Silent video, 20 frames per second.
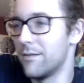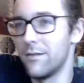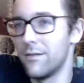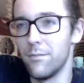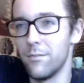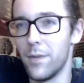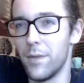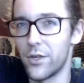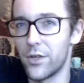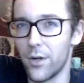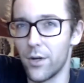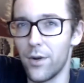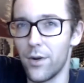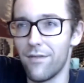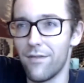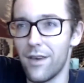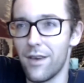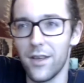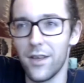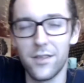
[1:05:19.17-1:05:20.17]
Make sure we have
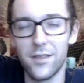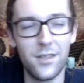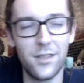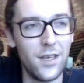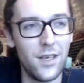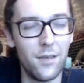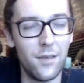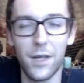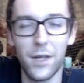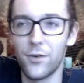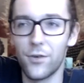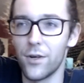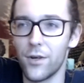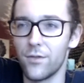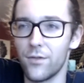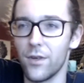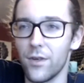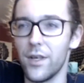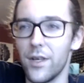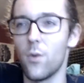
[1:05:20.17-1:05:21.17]
LSD and make sure it's
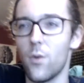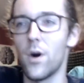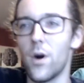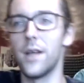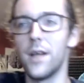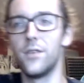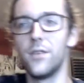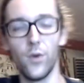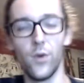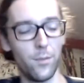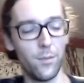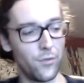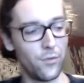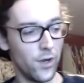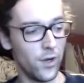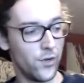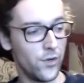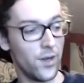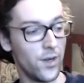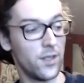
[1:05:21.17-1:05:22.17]
really a
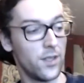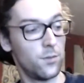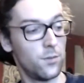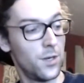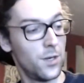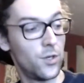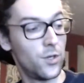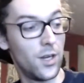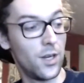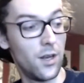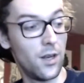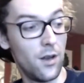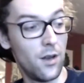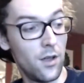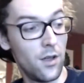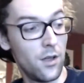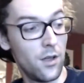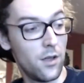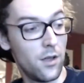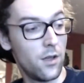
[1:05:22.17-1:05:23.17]
Y2M3 transmission.
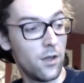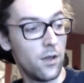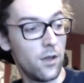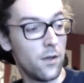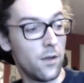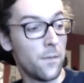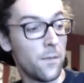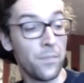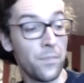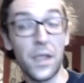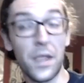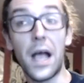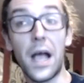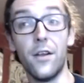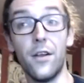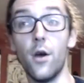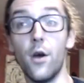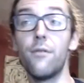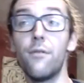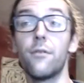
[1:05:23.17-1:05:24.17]
I
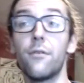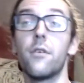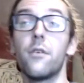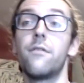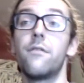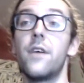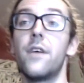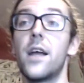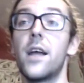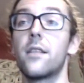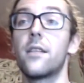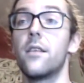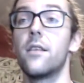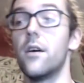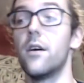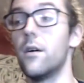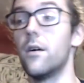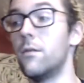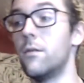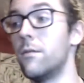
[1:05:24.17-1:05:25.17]
know for a fact,
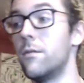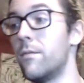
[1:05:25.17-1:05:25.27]
though,